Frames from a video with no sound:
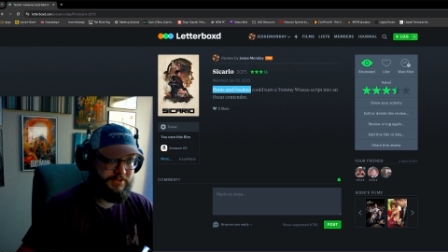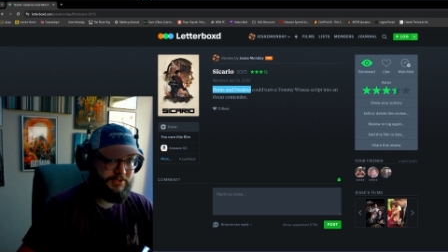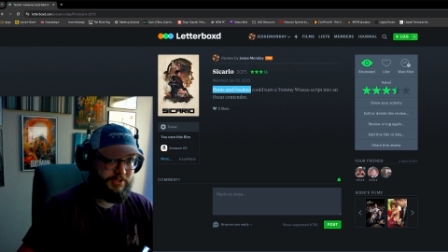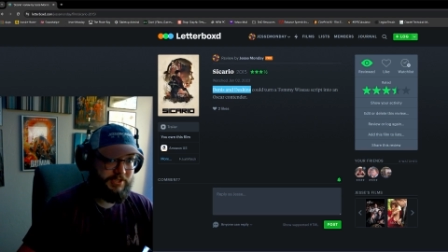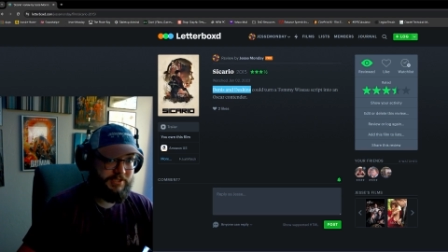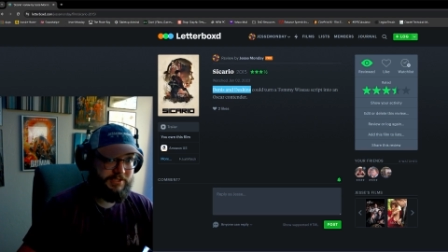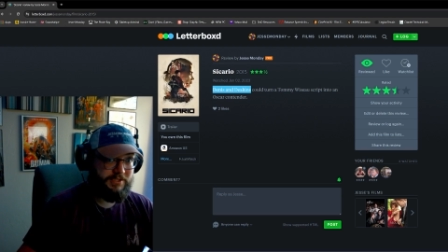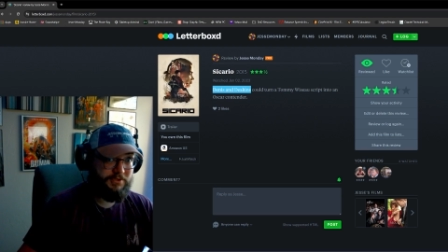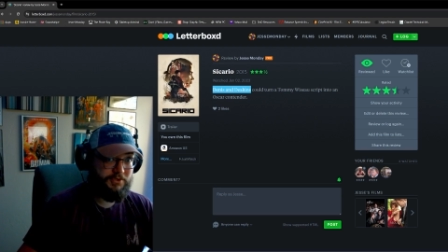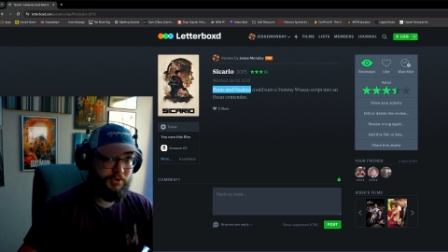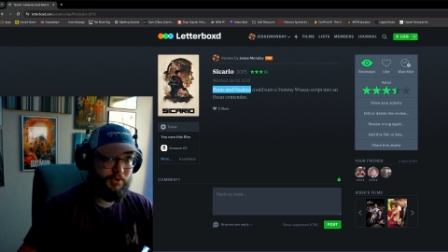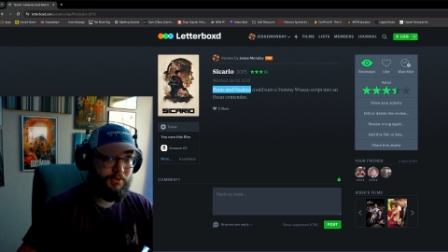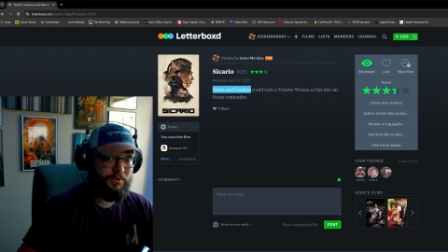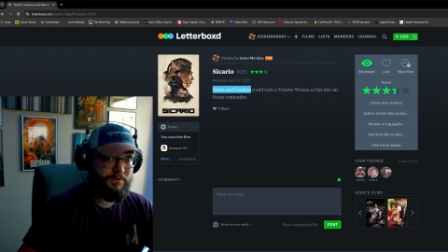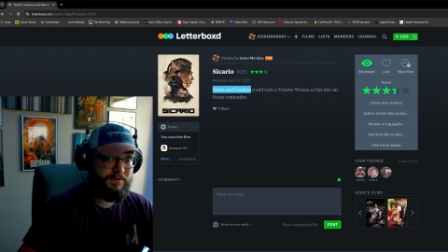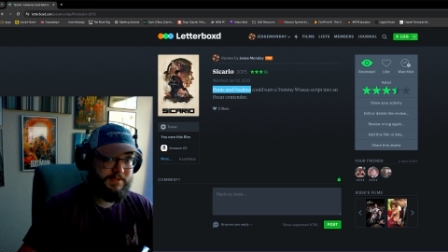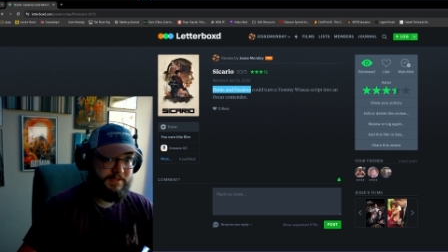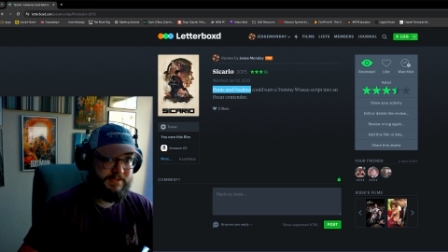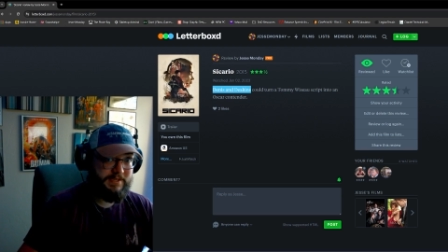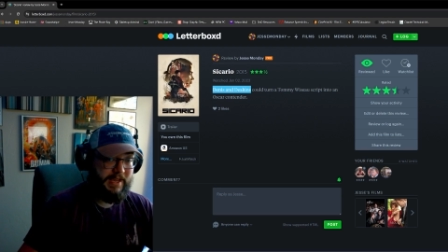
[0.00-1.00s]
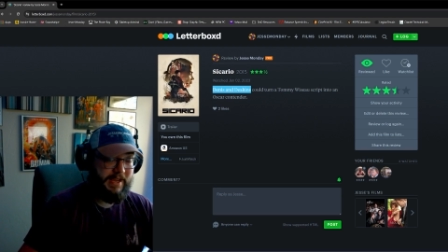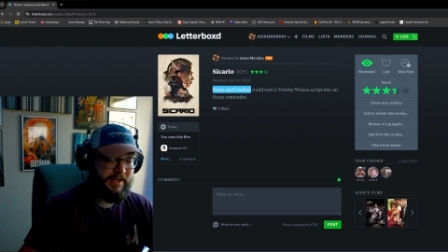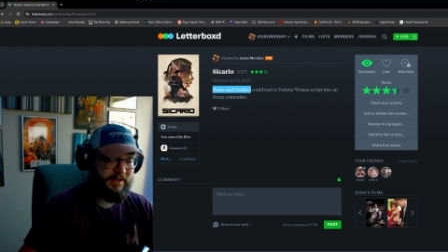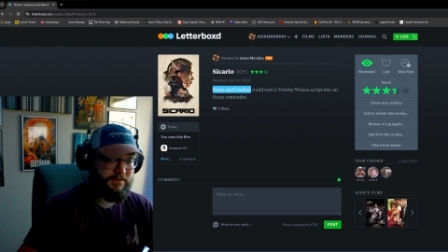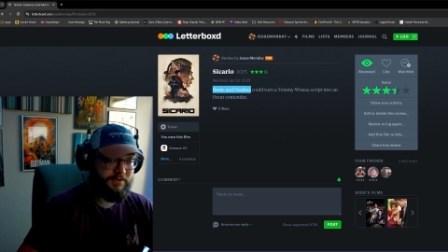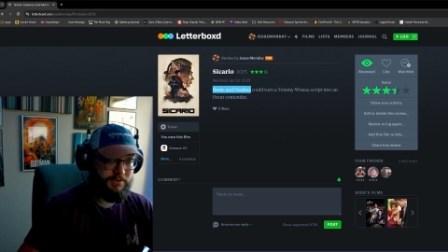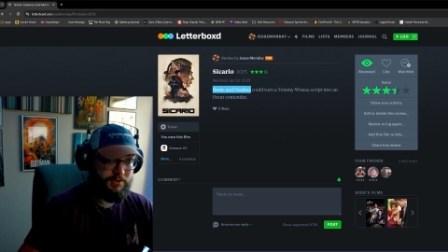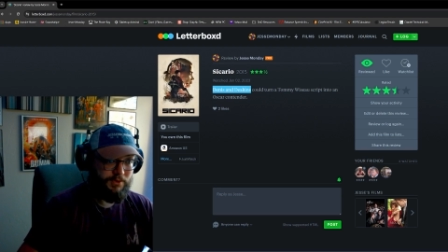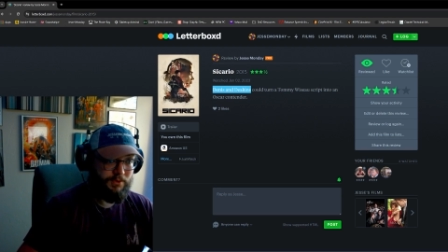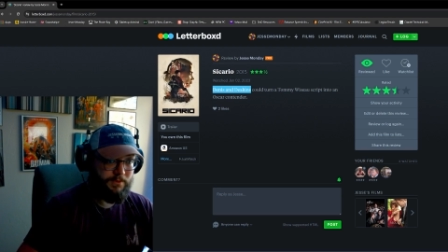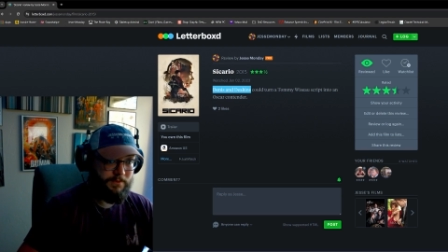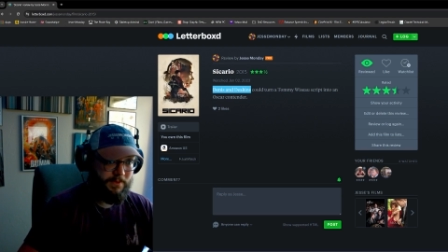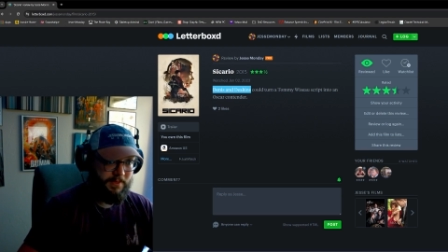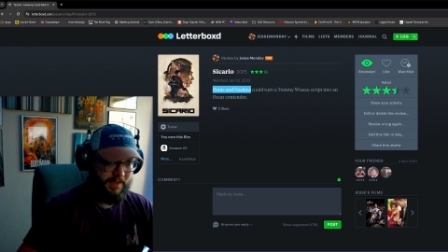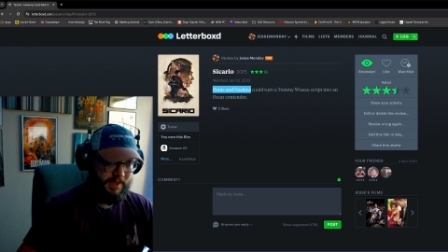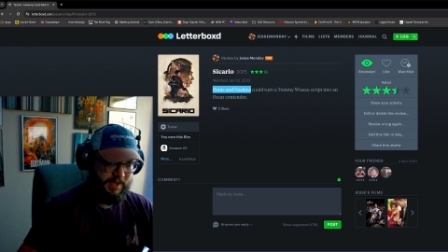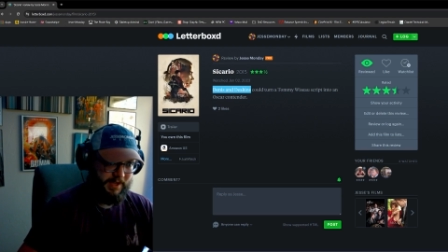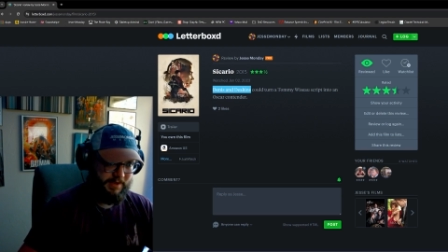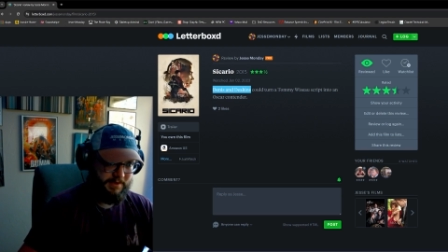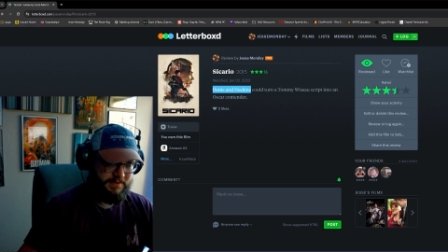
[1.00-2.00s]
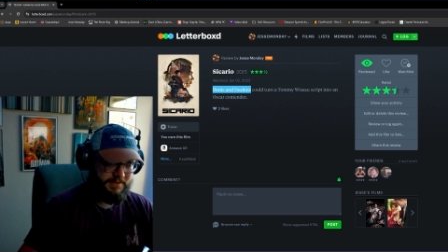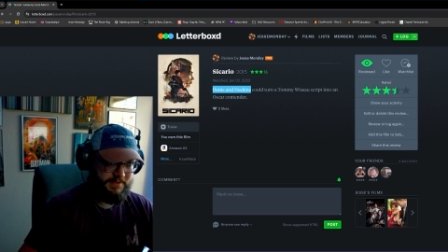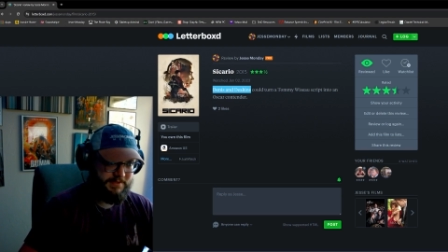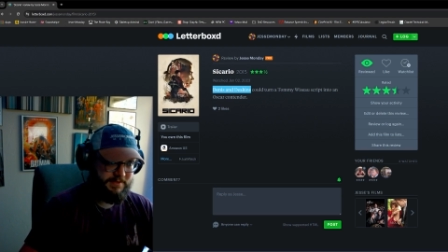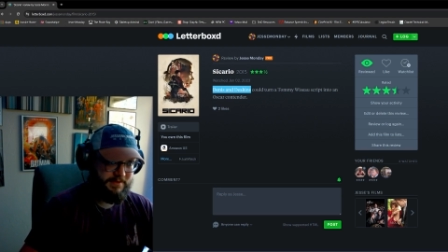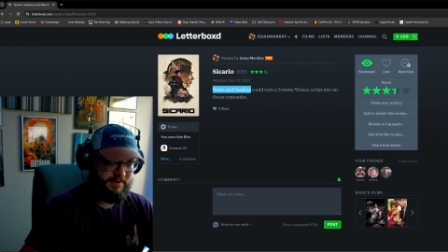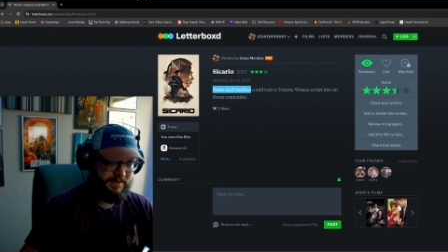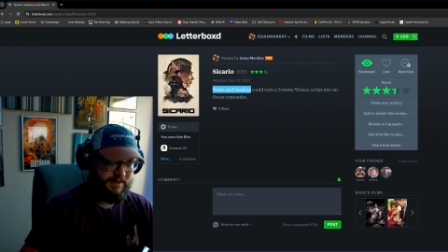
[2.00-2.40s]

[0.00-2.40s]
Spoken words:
just dudes saying dude things.